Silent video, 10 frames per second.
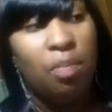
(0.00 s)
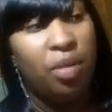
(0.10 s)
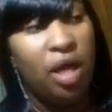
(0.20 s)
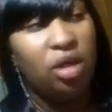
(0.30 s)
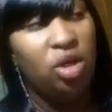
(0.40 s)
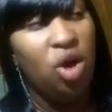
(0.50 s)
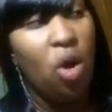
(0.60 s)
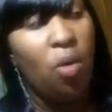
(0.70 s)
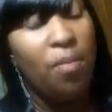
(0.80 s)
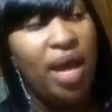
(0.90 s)
But you
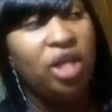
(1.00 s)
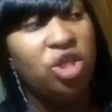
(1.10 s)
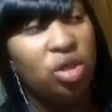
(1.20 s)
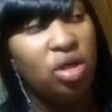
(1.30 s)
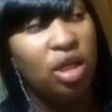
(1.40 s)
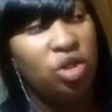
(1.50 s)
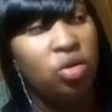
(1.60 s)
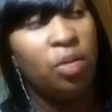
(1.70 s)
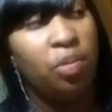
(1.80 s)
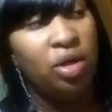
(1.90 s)
know, make sure that
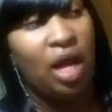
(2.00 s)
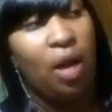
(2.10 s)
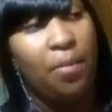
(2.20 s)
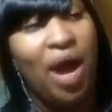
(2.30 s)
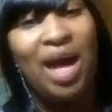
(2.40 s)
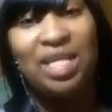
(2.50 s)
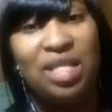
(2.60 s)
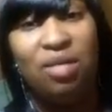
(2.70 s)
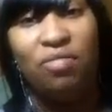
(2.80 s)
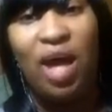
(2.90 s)
you can put out a
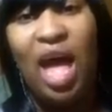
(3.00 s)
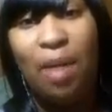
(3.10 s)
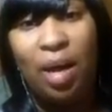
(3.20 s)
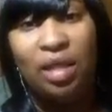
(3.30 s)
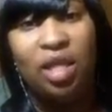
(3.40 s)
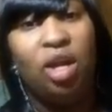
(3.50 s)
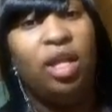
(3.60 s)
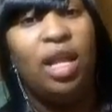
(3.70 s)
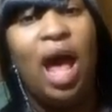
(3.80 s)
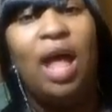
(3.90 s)
positive vibe out there
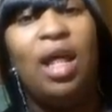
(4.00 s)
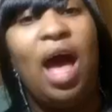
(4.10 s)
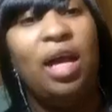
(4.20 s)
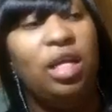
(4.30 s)
that I,